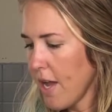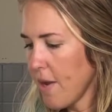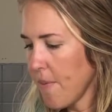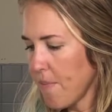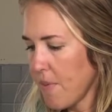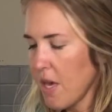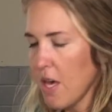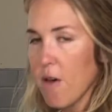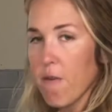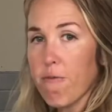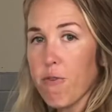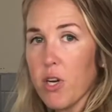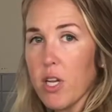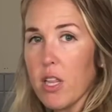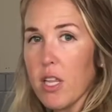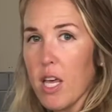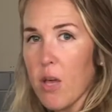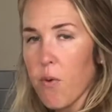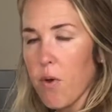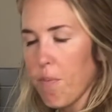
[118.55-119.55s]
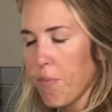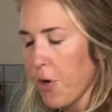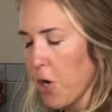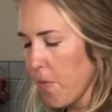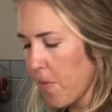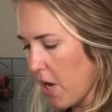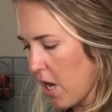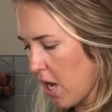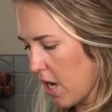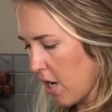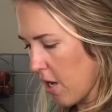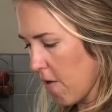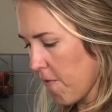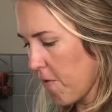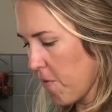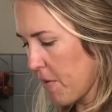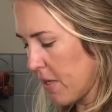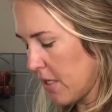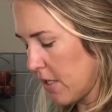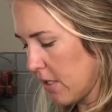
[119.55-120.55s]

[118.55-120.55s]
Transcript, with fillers: a bit for a liquid probiotic for my